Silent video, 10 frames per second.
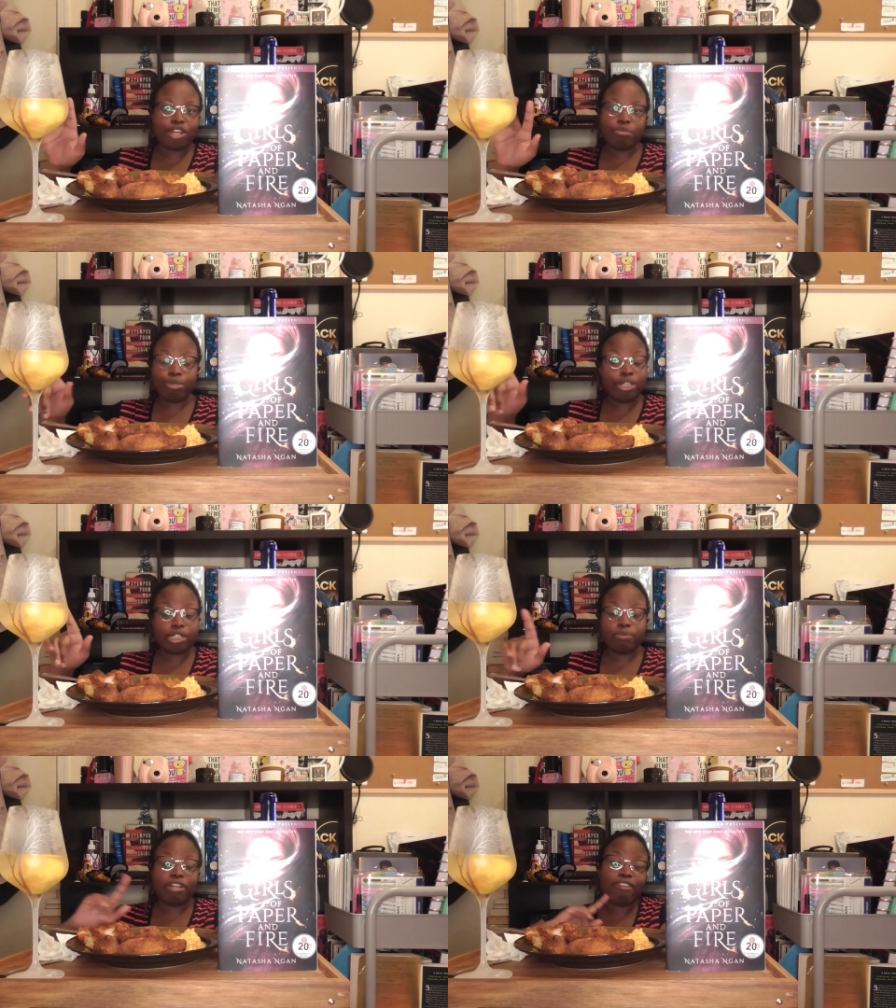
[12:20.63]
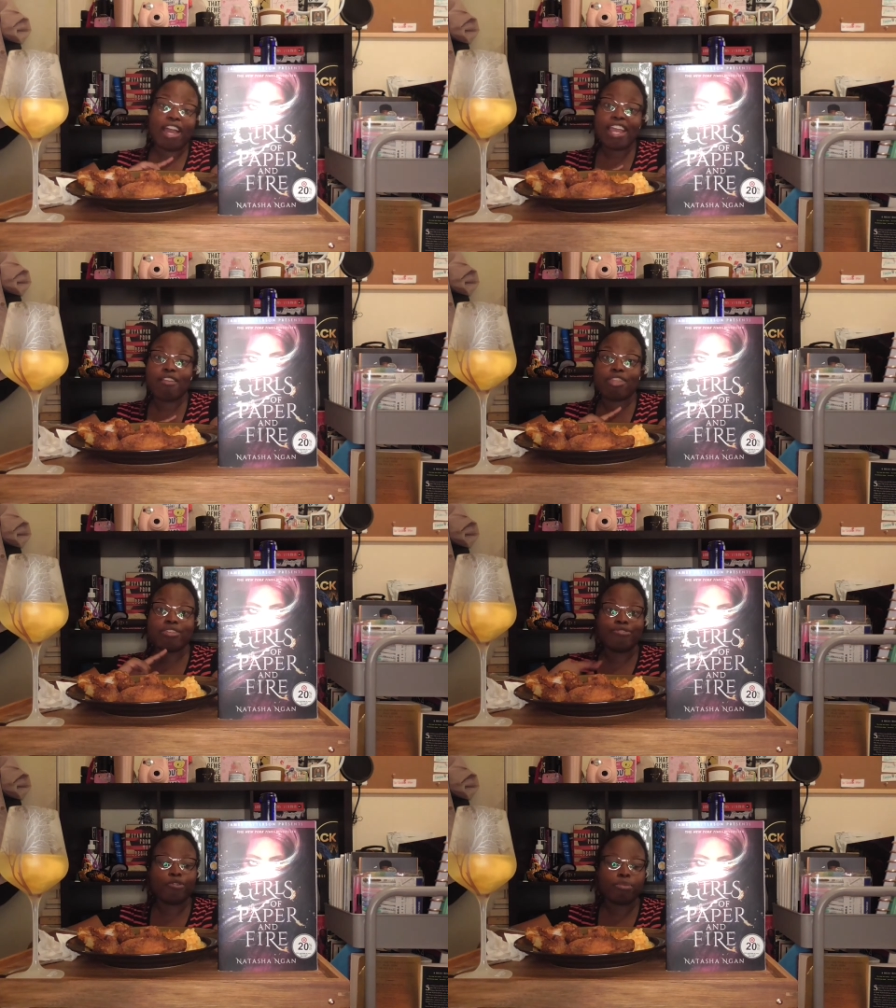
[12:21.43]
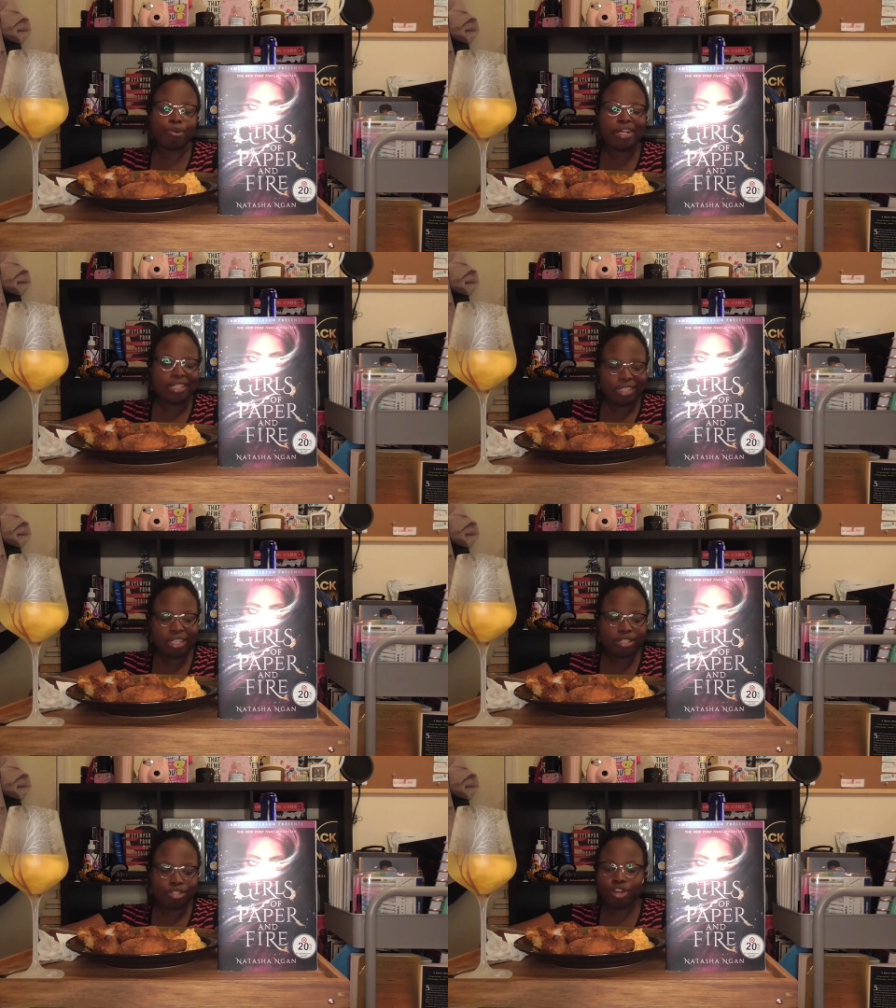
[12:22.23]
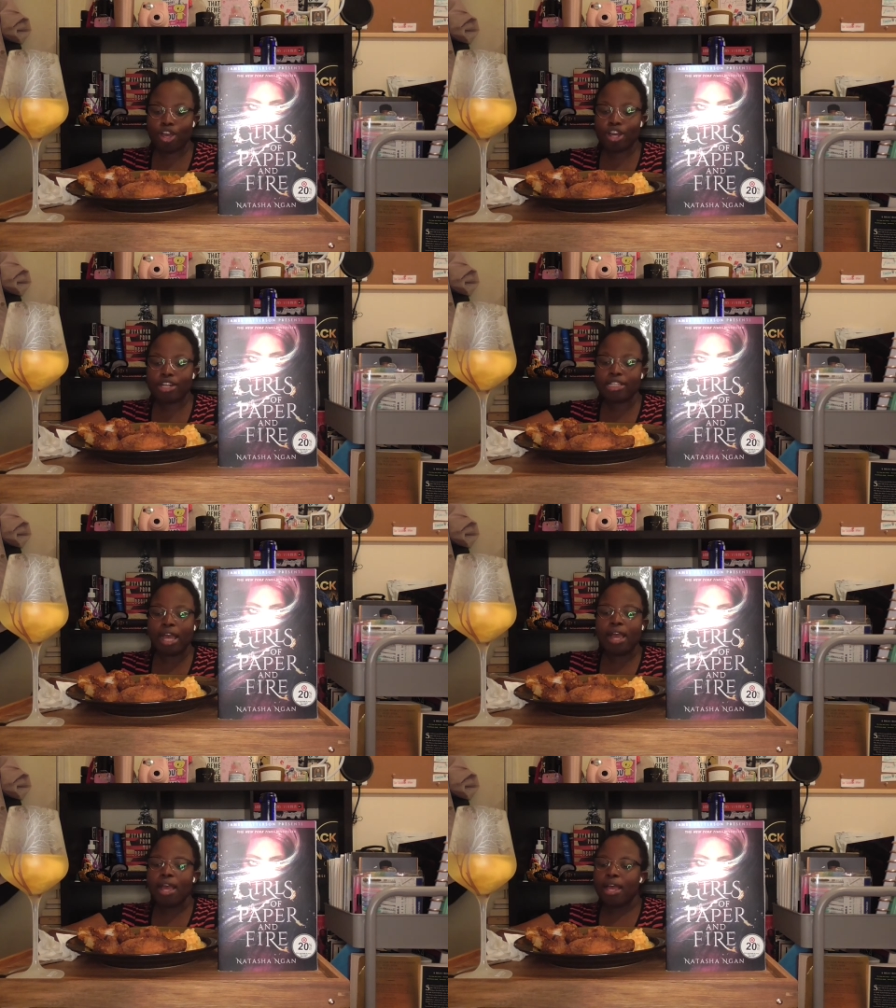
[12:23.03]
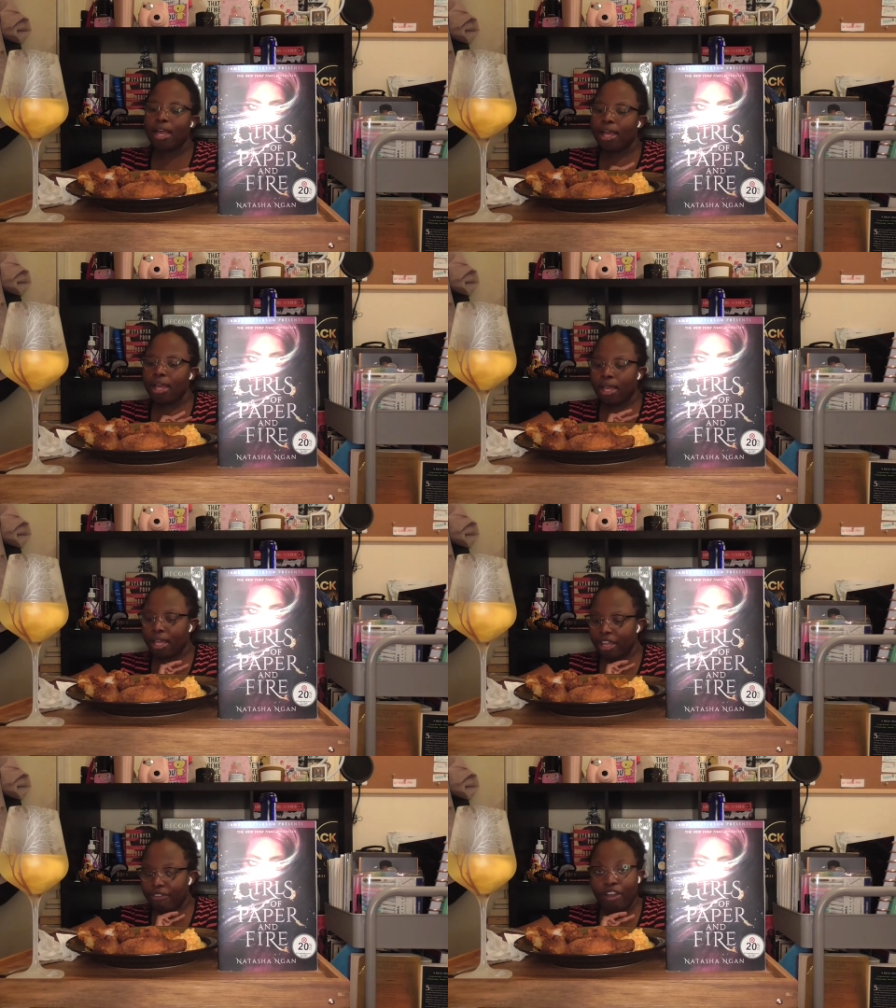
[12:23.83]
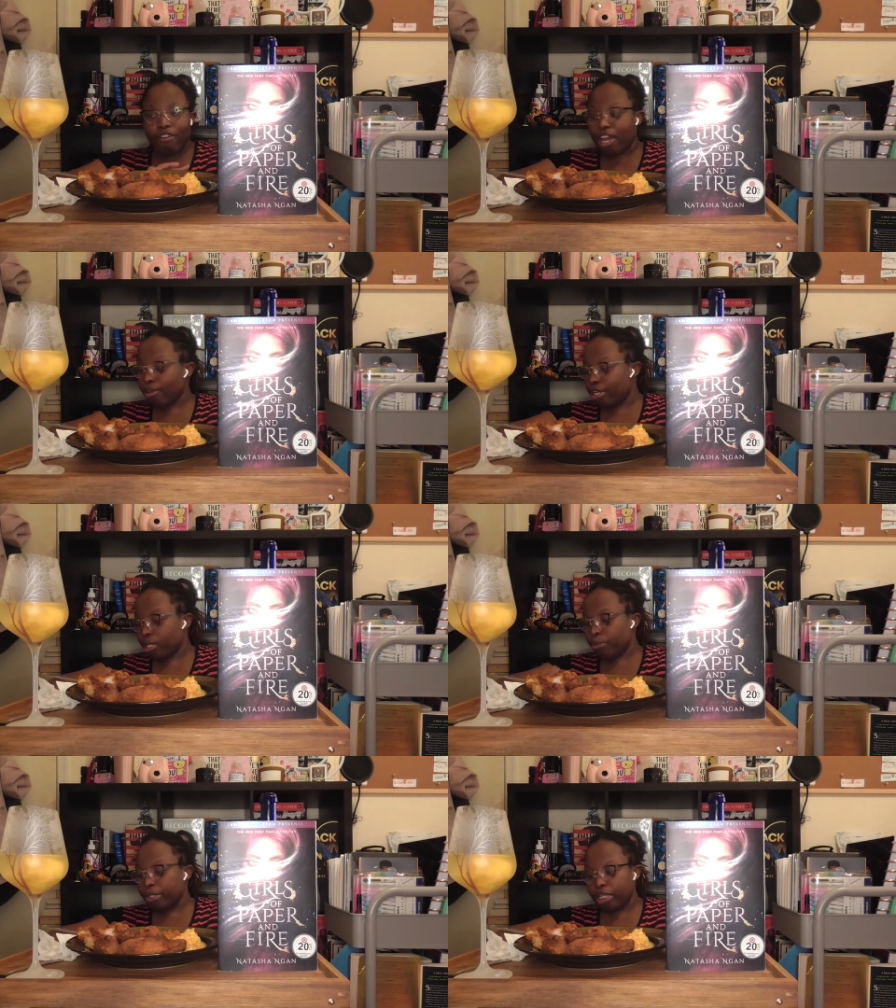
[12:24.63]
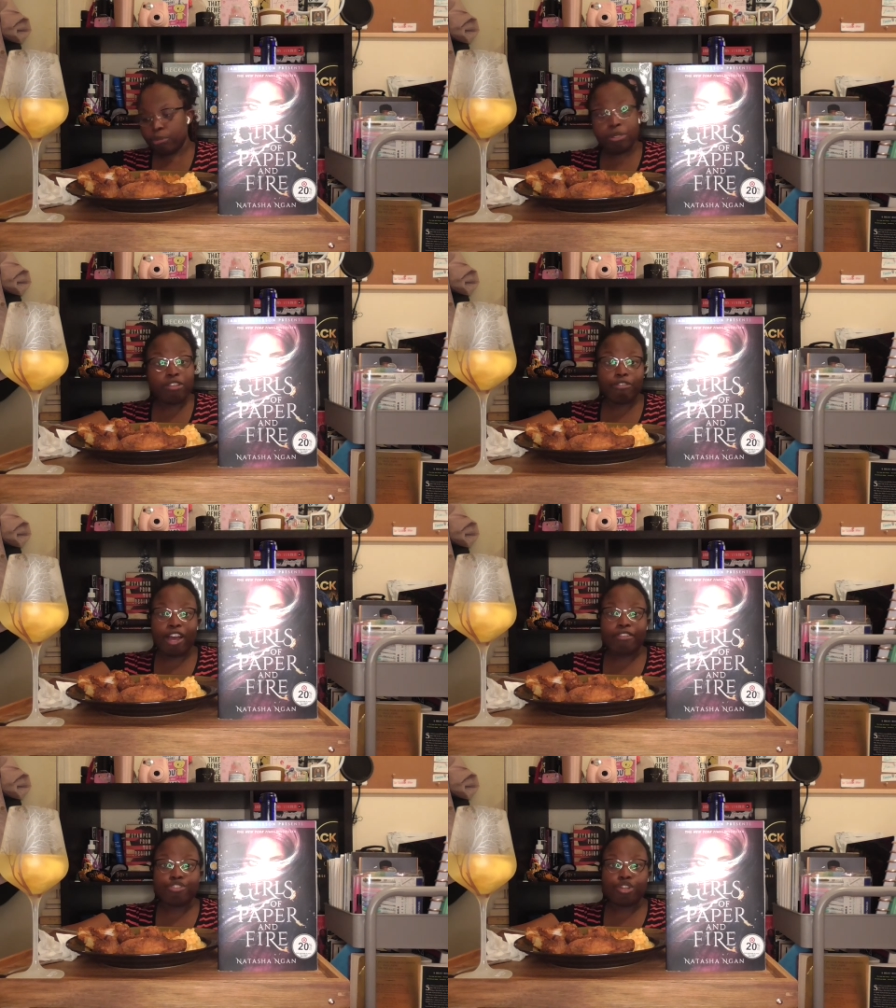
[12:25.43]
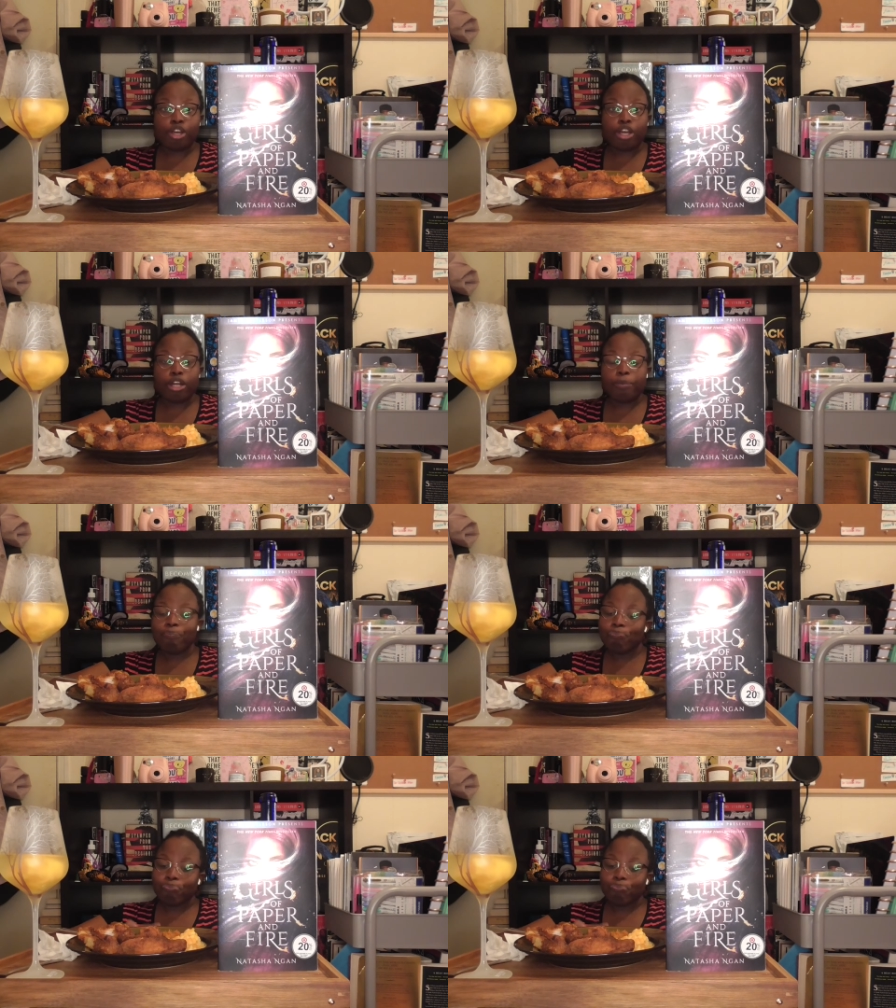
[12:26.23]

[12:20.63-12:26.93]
rated book this month. I gave this 4.6 stars. If I round up, it'd be a five star.